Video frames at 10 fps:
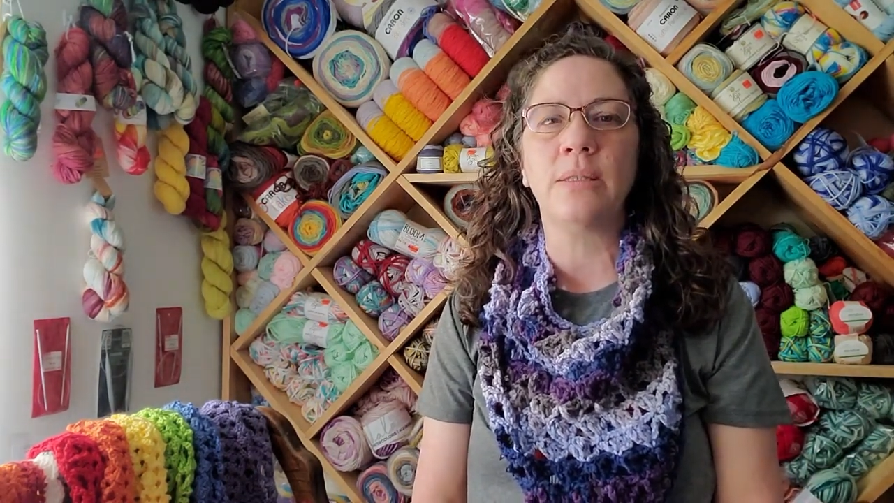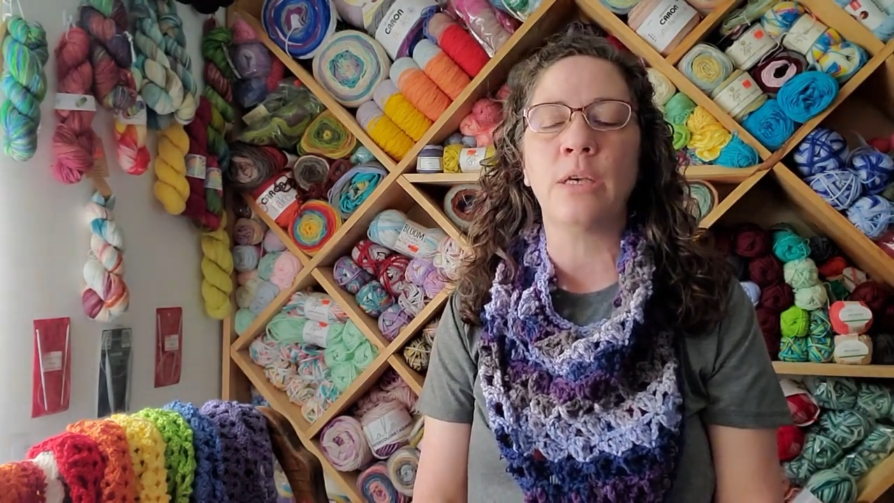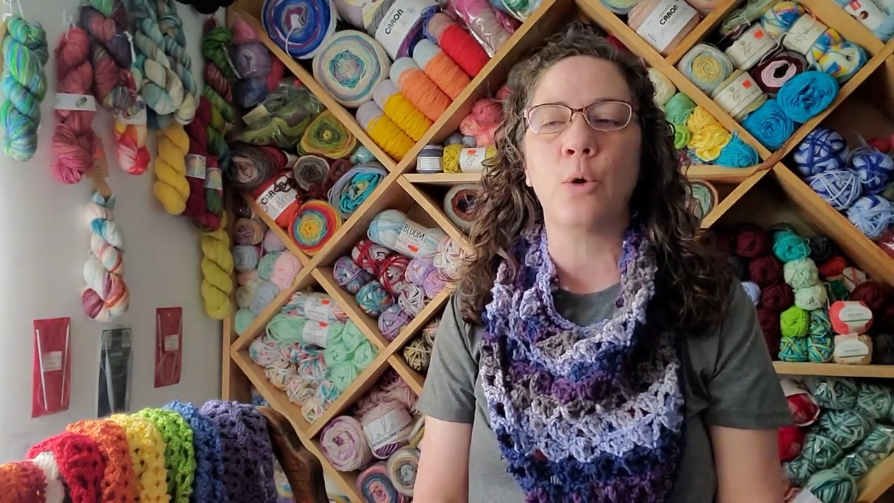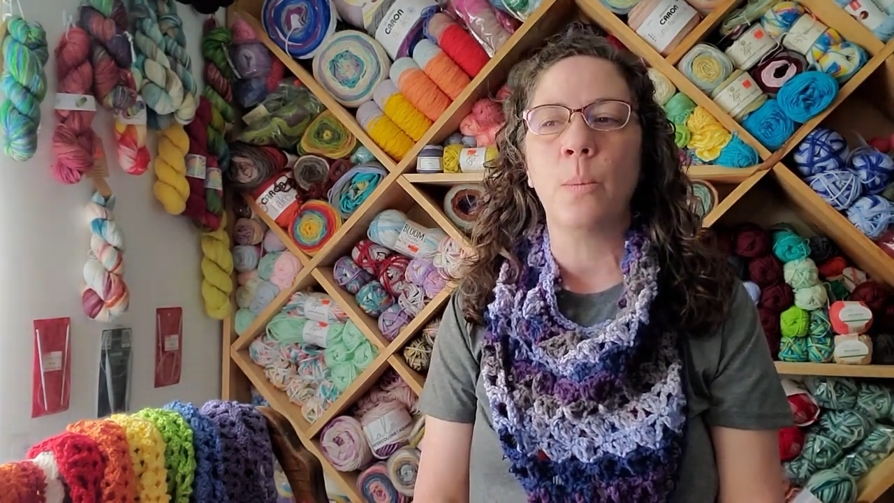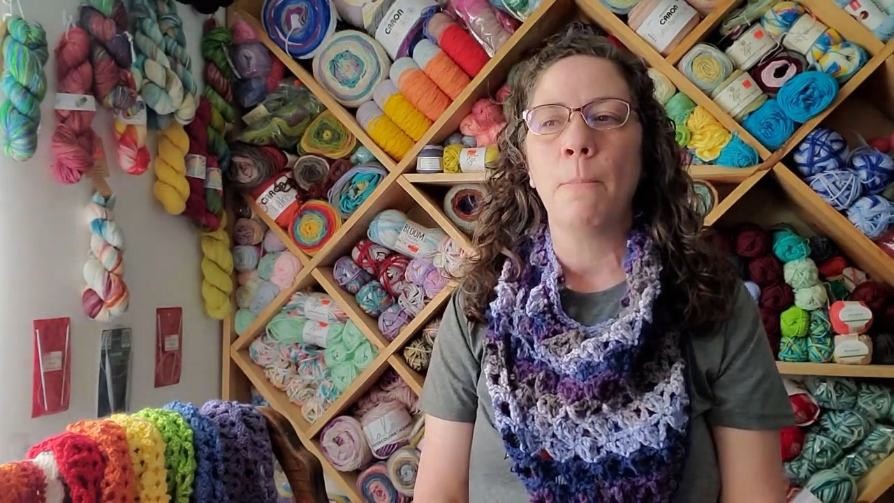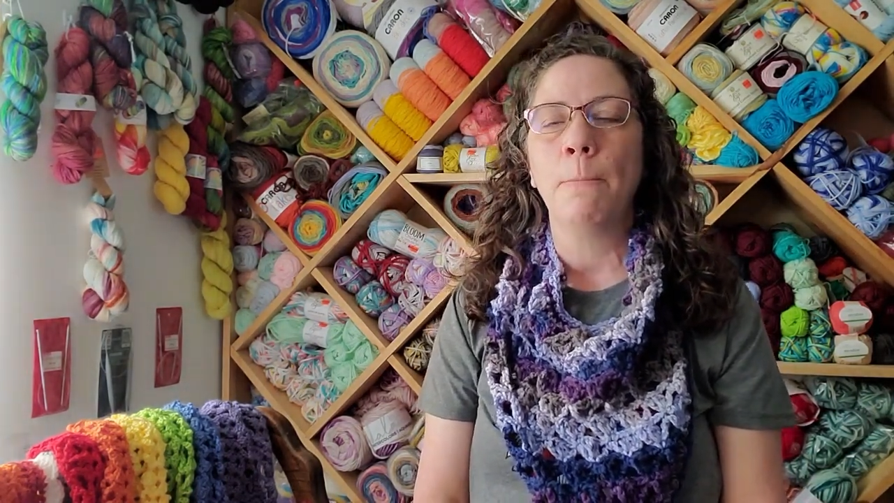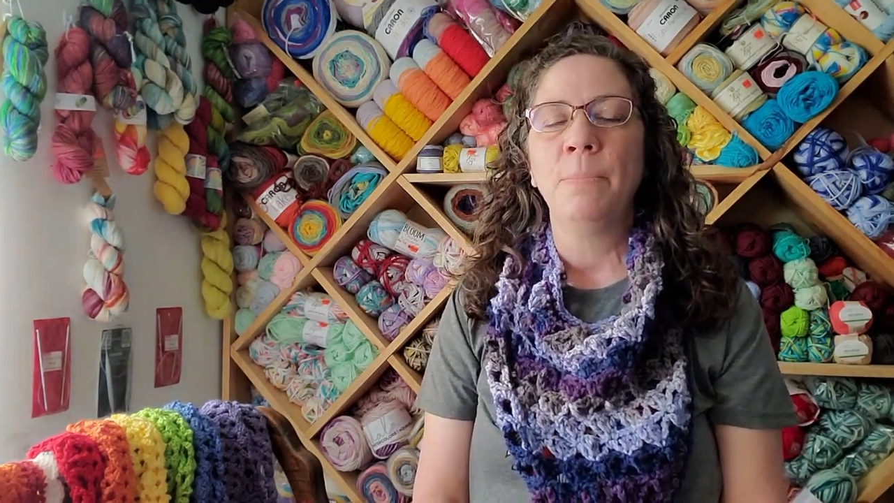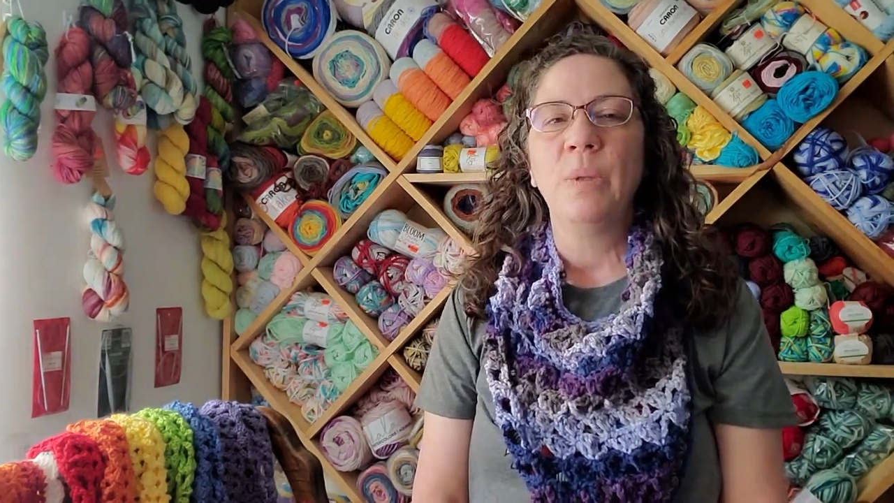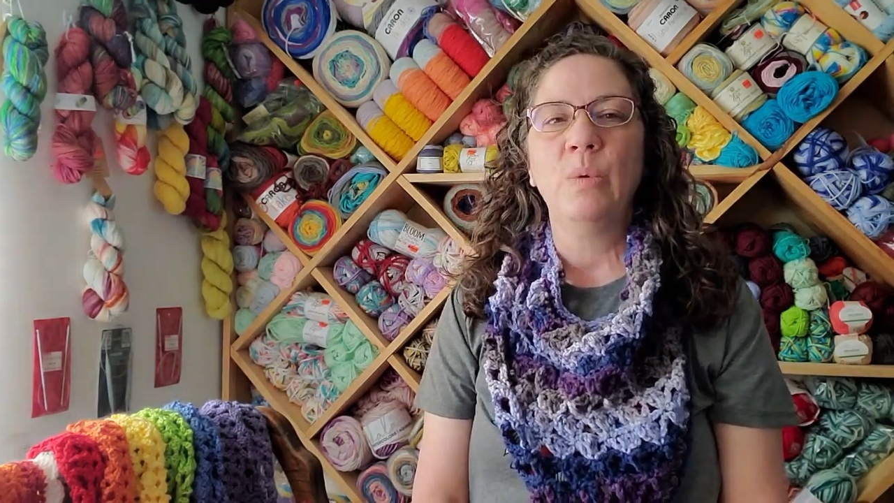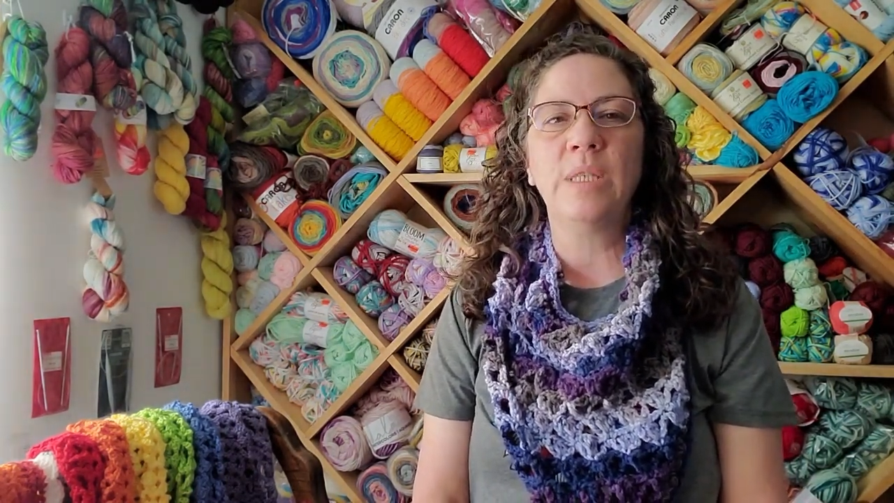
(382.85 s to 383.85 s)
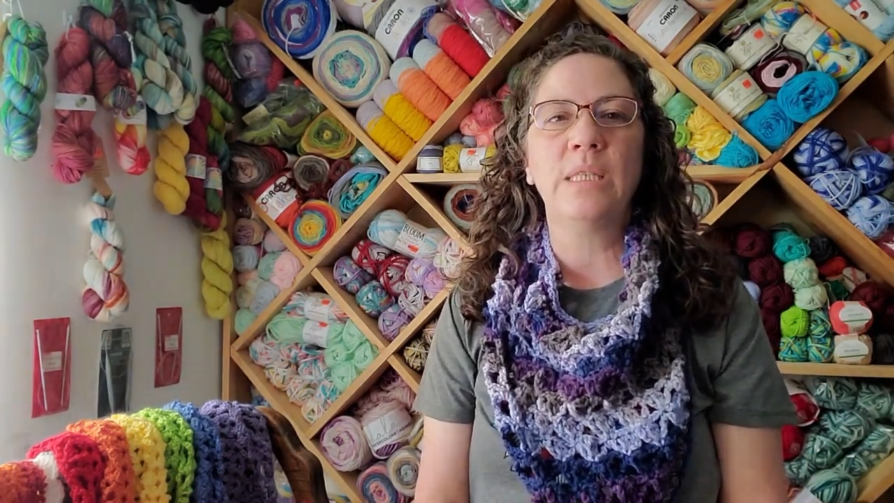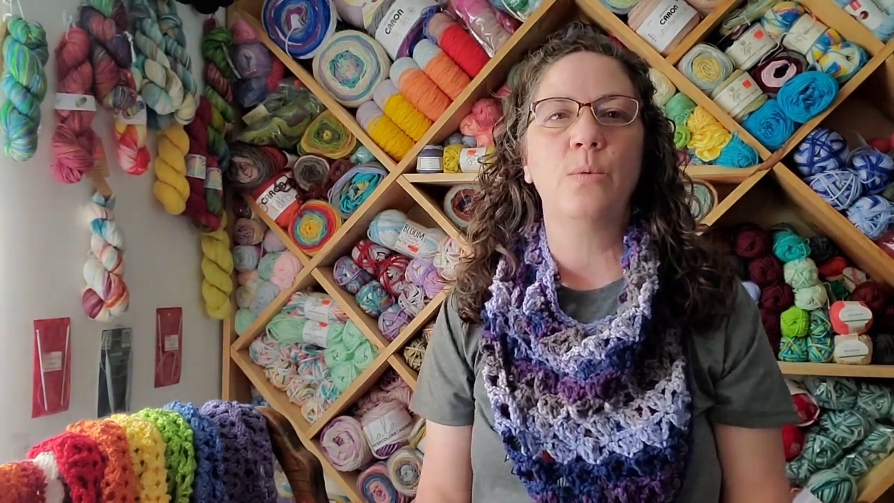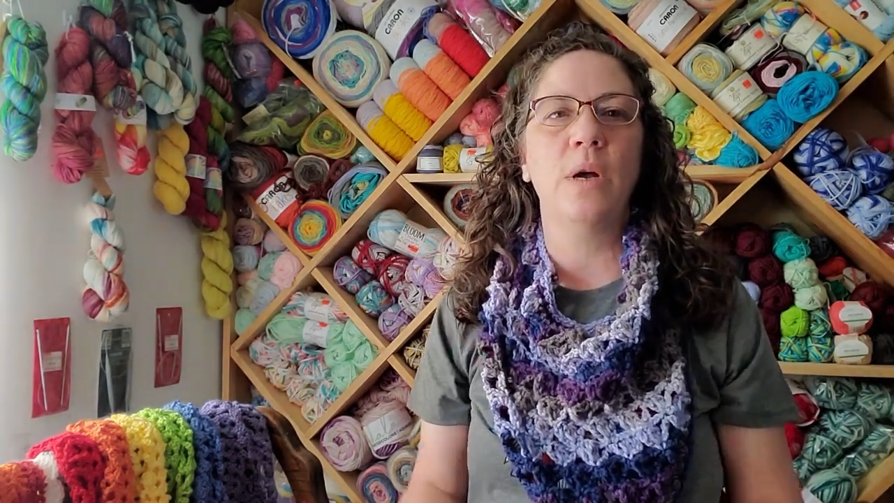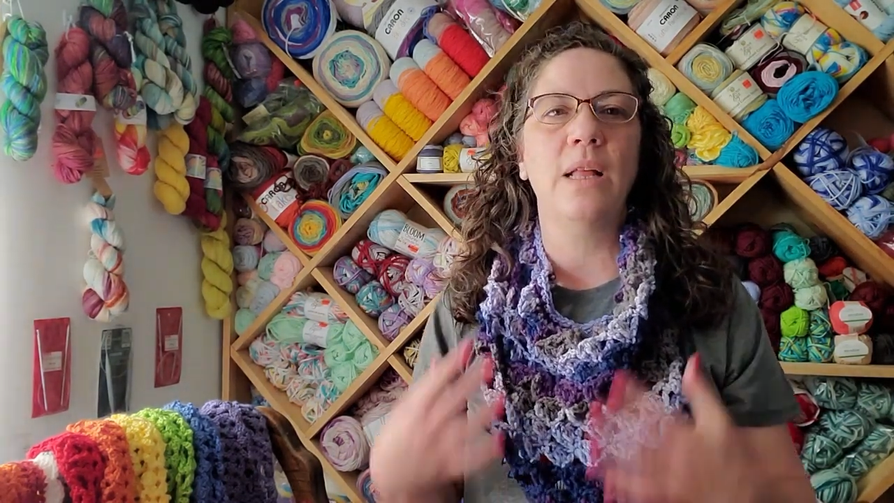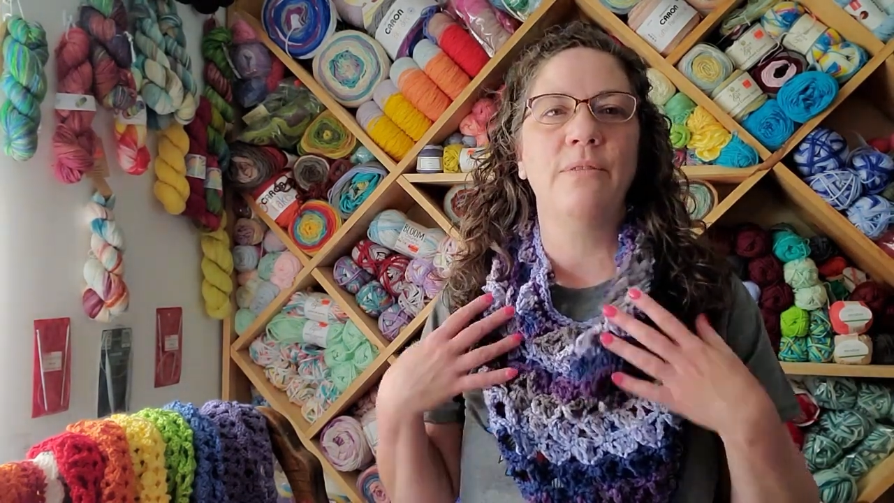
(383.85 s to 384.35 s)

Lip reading: So once in a while,